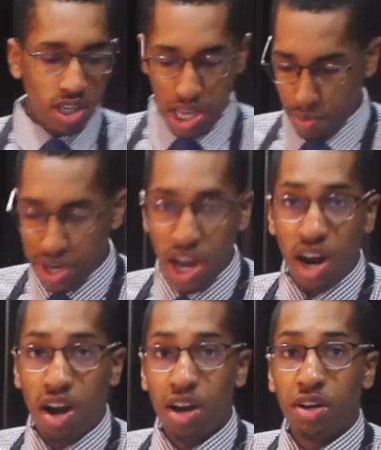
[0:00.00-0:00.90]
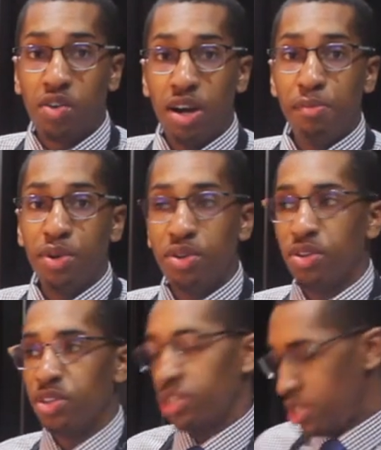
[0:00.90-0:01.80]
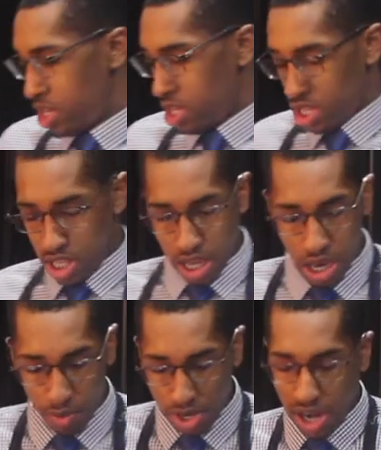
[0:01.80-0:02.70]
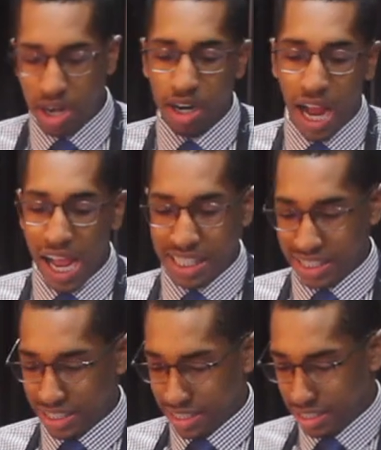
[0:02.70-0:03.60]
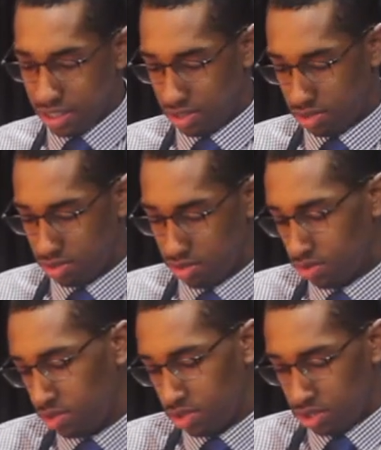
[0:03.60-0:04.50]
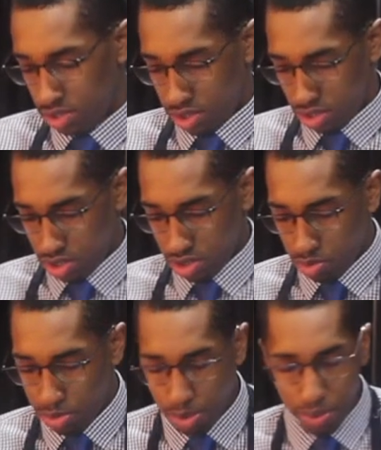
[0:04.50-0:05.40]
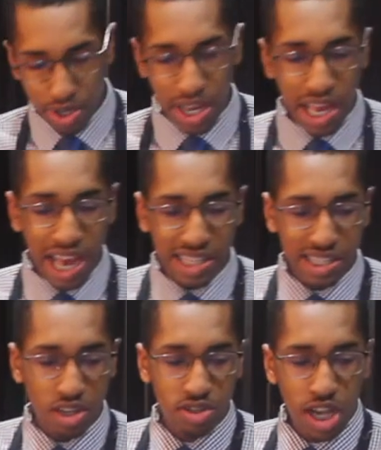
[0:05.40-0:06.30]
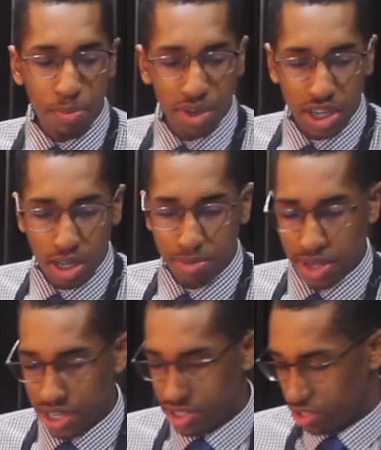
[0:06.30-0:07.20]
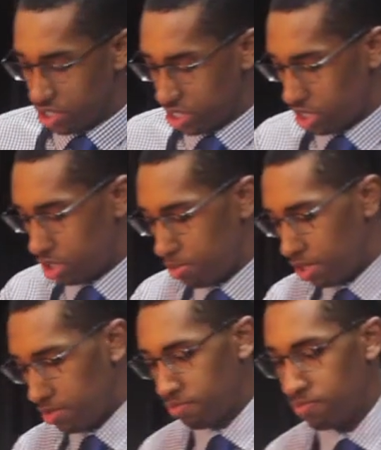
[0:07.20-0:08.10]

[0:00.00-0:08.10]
Now we got our crumble and we got our icing. We'll be putting that icing on top of the cupcakes in just a little bit.